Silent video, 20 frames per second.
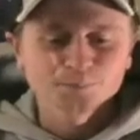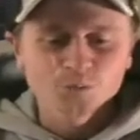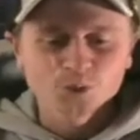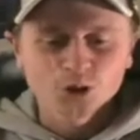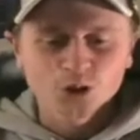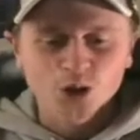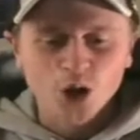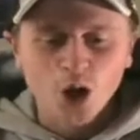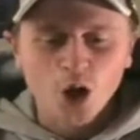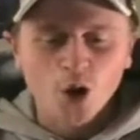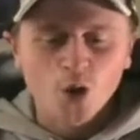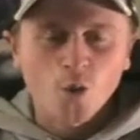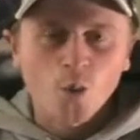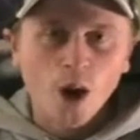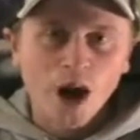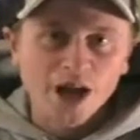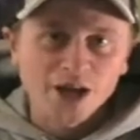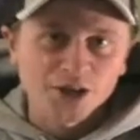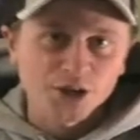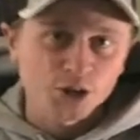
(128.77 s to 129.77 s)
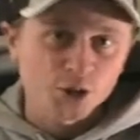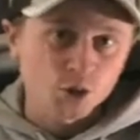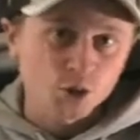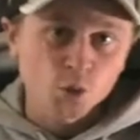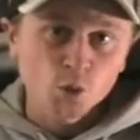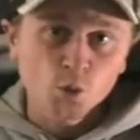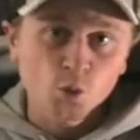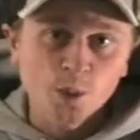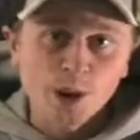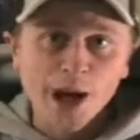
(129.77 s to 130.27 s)
So why do
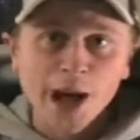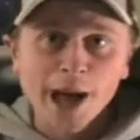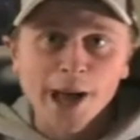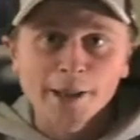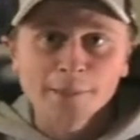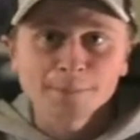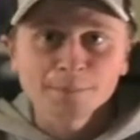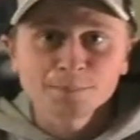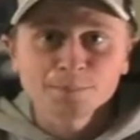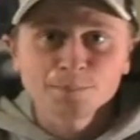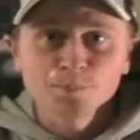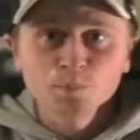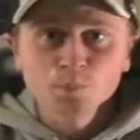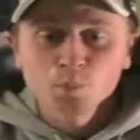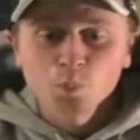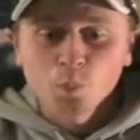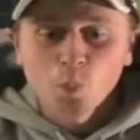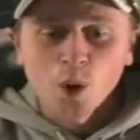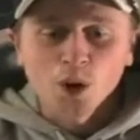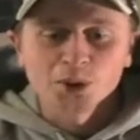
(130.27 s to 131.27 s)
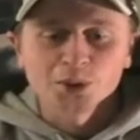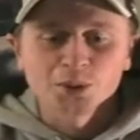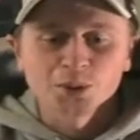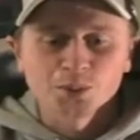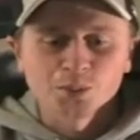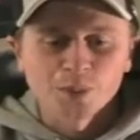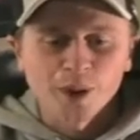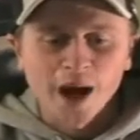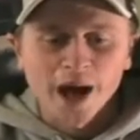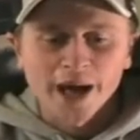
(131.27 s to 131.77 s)
you buy what do you
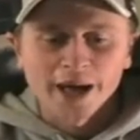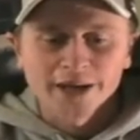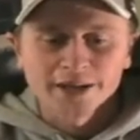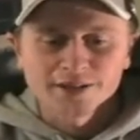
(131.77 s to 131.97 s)
buy?